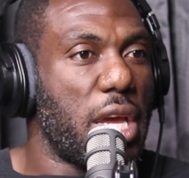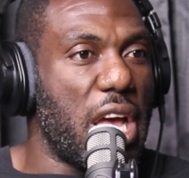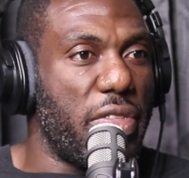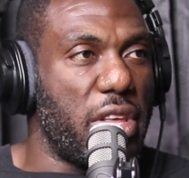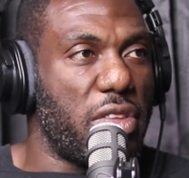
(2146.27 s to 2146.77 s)

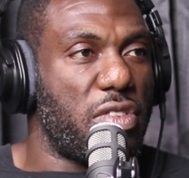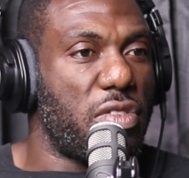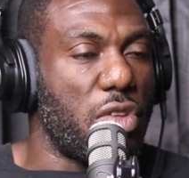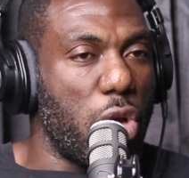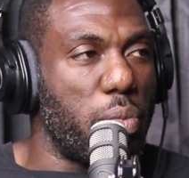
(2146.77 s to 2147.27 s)
And then it
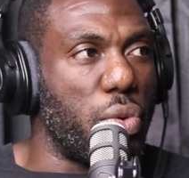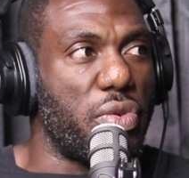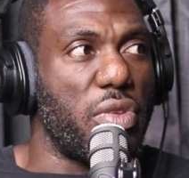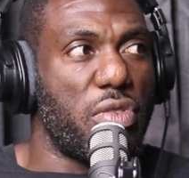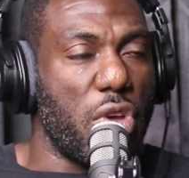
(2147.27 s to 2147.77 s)
snowballs
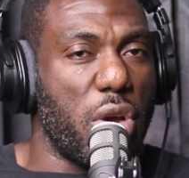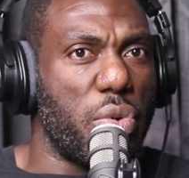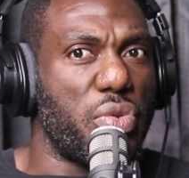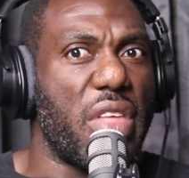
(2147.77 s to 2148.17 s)
and snowballs.